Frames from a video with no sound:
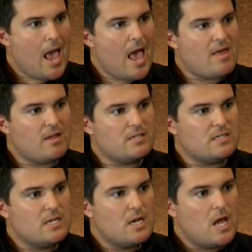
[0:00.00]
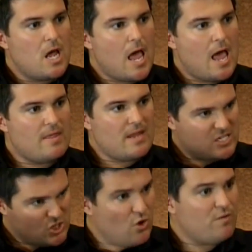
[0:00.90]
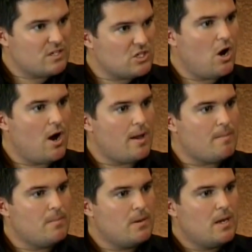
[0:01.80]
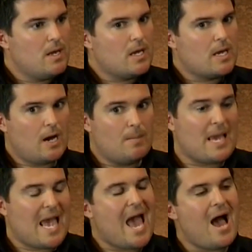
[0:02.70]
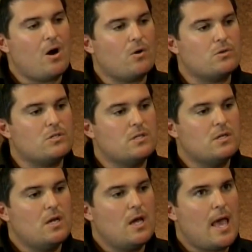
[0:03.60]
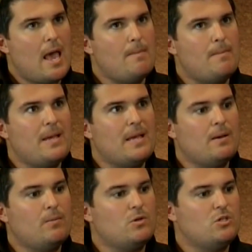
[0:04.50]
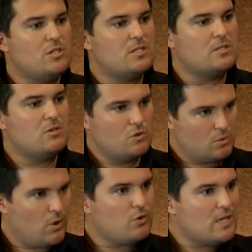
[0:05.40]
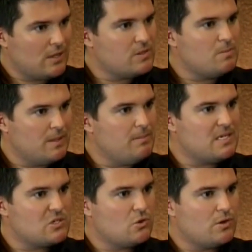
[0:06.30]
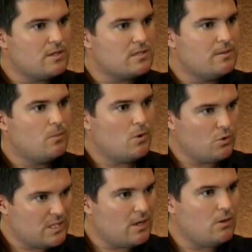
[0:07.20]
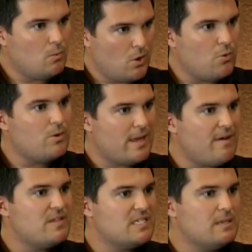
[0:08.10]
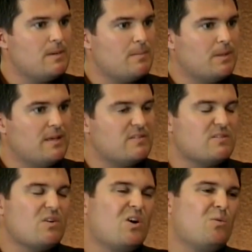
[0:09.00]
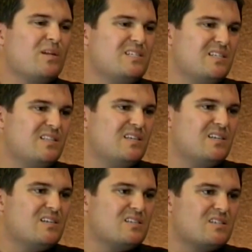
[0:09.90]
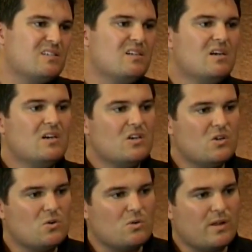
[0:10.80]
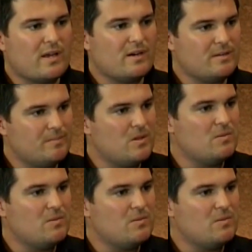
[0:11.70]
And and then serving time, mm-hmm. coming out and being able to just because we all tell limiting stories we all tell we all have these limiting beliefs of oh i did this and you know like i